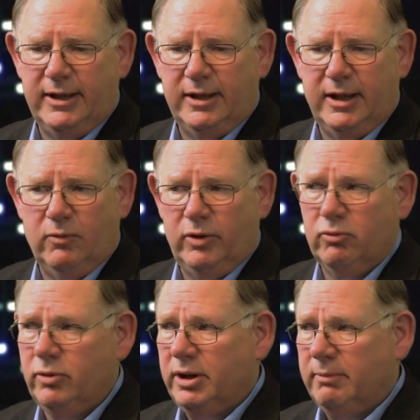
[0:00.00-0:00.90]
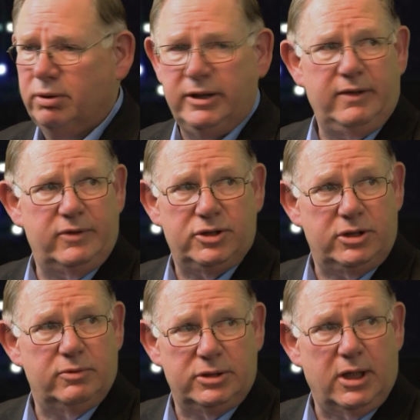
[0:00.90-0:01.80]
And, and we really believed that
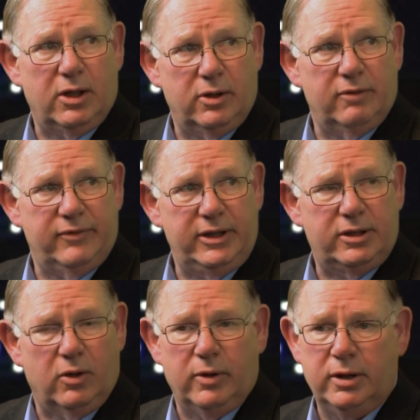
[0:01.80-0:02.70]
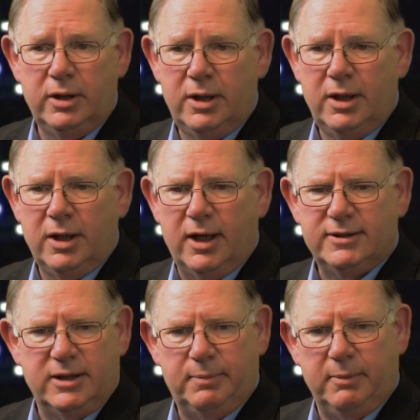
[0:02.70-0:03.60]
she was not going to veto it
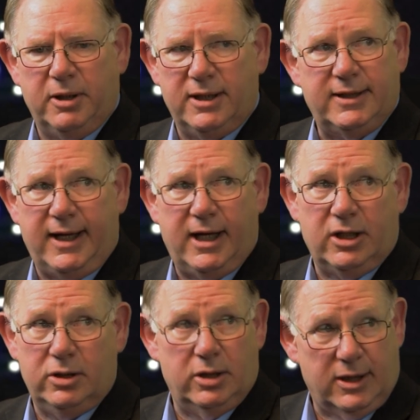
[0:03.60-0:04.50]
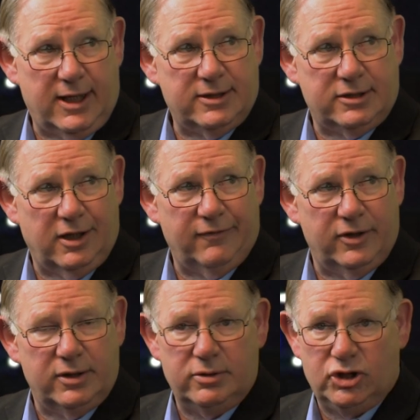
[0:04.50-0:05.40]
uh, simply because it had a lot of
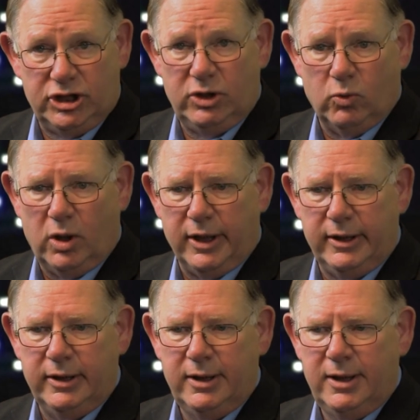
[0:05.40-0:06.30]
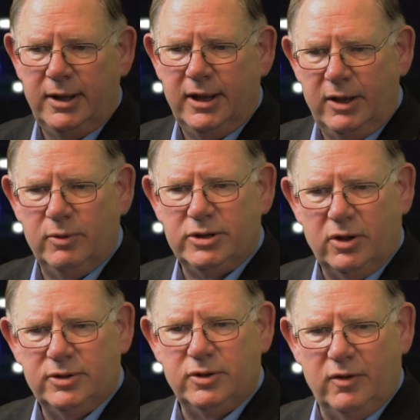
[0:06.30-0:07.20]
stuff that she wanted. And it
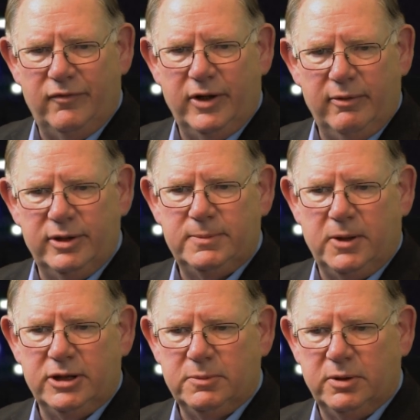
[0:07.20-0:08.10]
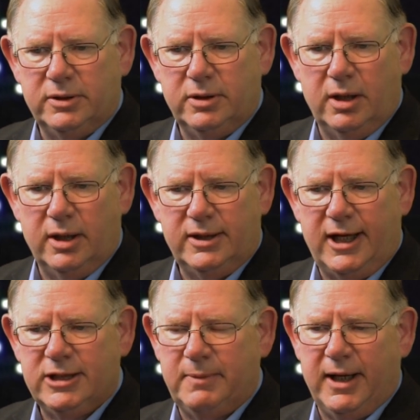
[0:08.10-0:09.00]
was also a very responsible uh,
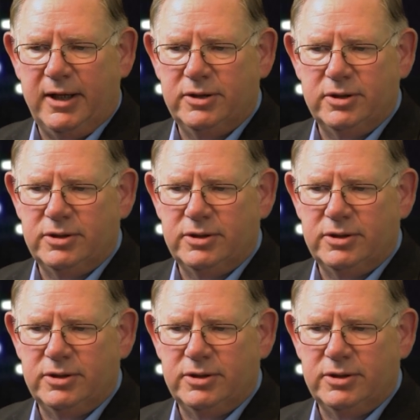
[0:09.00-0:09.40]
tax package.